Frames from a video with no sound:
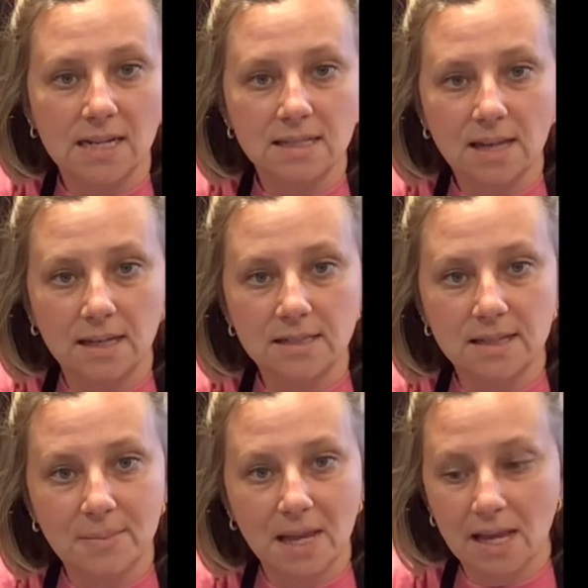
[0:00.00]
decided to
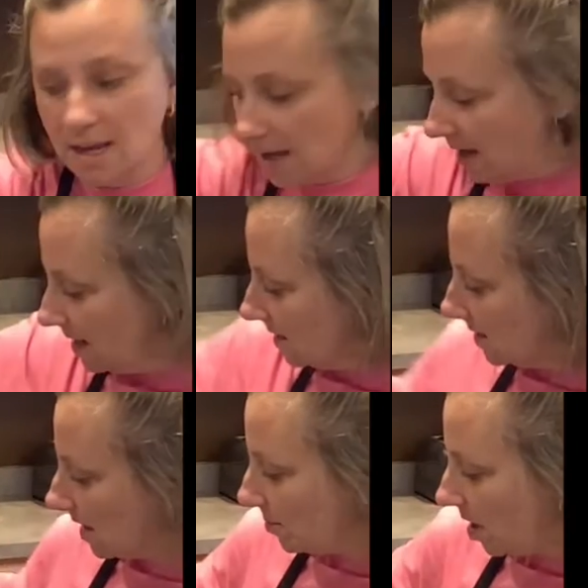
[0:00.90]
make
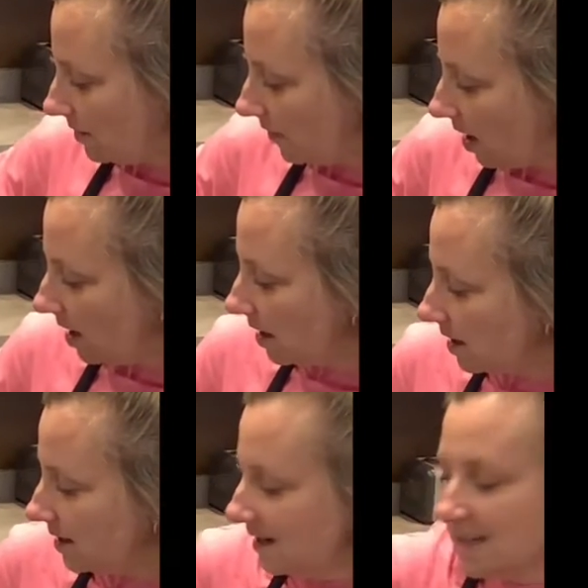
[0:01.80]
some of
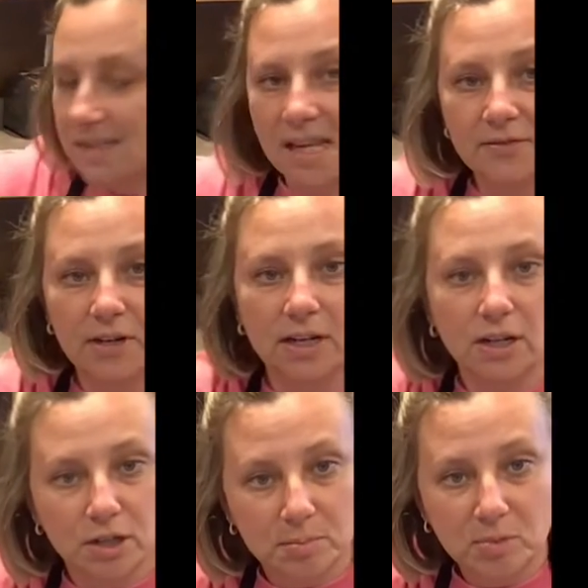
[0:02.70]
our savory
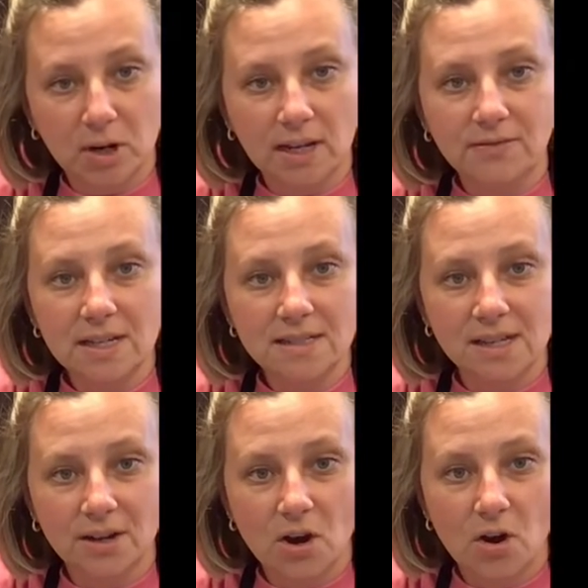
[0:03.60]
herb gravy to
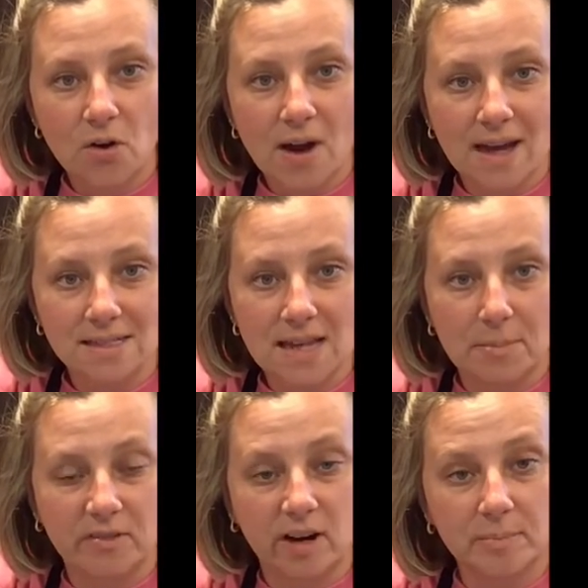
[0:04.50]
go on top
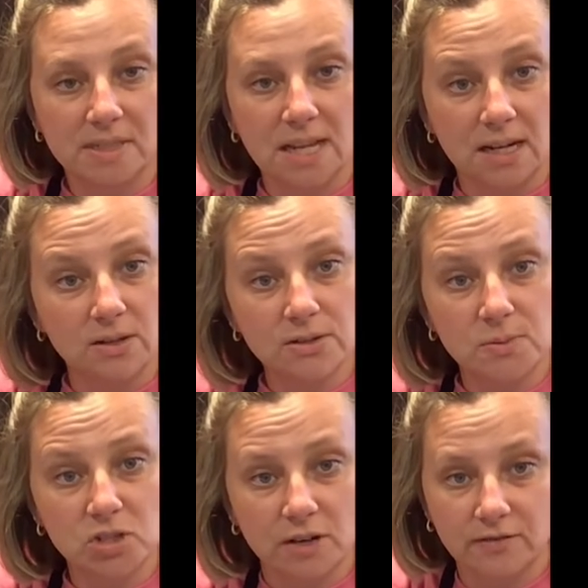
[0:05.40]
of our potatoes,
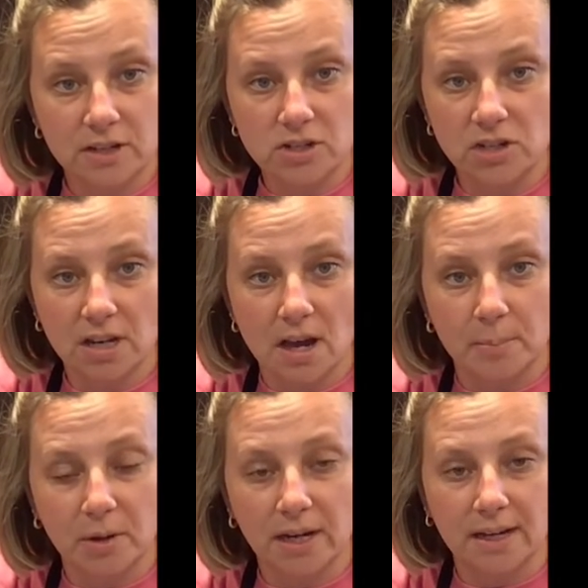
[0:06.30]
which are finishing up
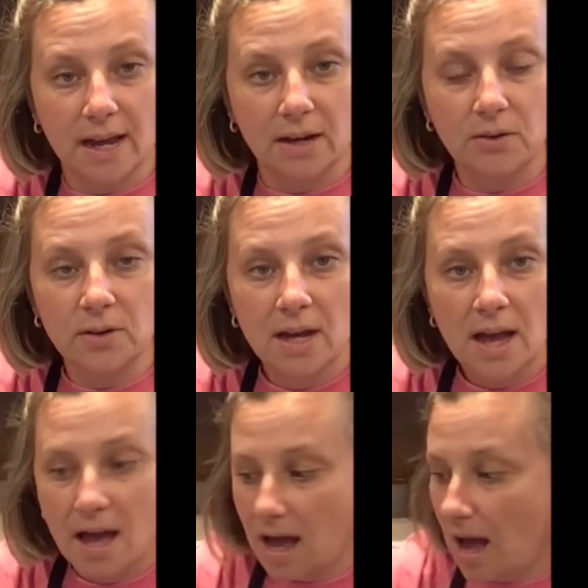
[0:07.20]
right now.
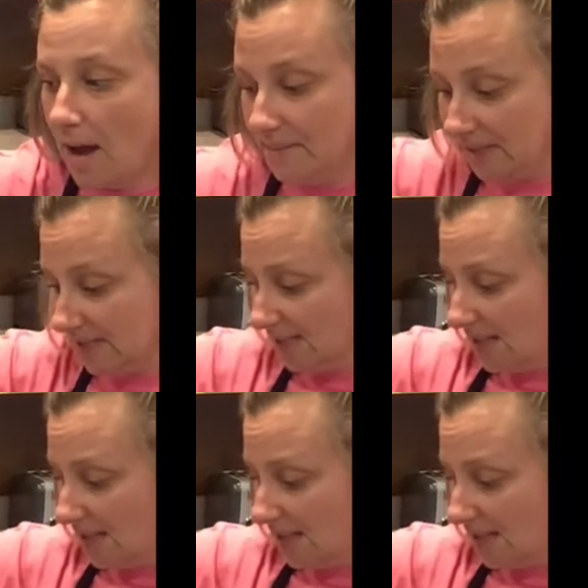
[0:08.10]
This is